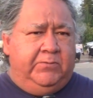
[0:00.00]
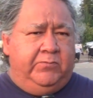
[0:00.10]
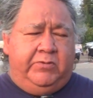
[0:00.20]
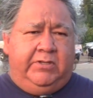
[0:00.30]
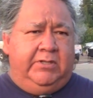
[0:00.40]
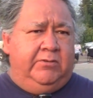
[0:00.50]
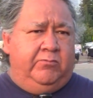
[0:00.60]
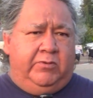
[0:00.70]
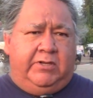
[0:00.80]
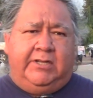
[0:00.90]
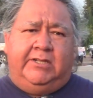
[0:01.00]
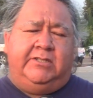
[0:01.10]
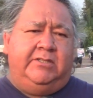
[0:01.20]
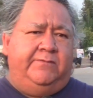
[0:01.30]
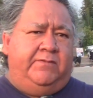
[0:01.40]
we were
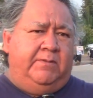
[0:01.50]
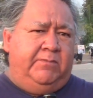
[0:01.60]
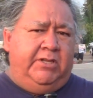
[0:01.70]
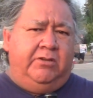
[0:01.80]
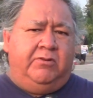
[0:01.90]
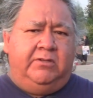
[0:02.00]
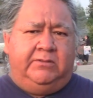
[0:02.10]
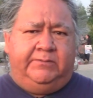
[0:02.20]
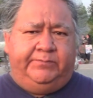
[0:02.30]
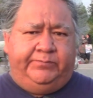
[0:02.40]
against it from day one.